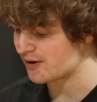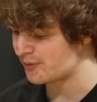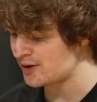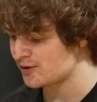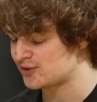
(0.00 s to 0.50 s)
have
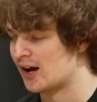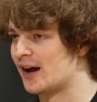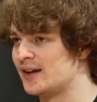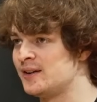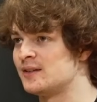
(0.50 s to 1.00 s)
we not
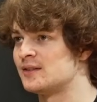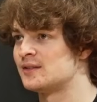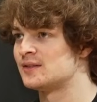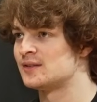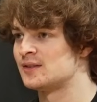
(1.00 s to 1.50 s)
started?
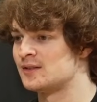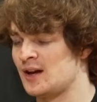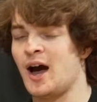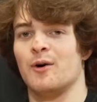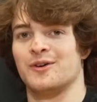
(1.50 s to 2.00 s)
No, we have.
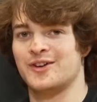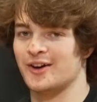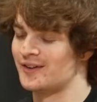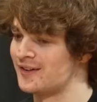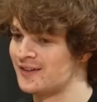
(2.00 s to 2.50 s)
Oh, we've good.
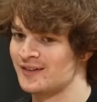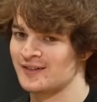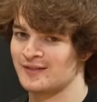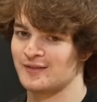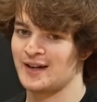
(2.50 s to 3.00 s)
already done the
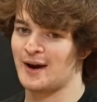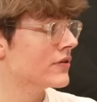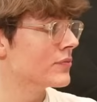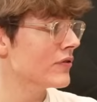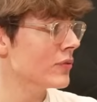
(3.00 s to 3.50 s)
first one.
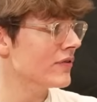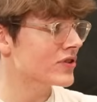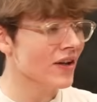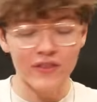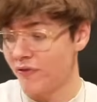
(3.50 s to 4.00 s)
we, have already
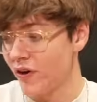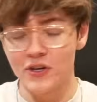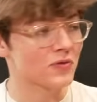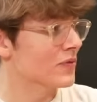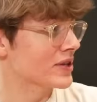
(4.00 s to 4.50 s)
done the
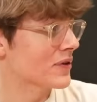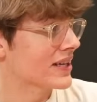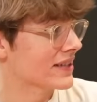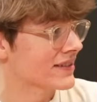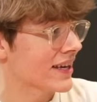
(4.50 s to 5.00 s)
first one, which we
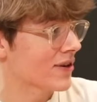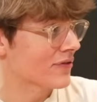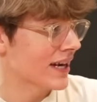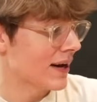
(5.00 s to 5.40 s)
can take off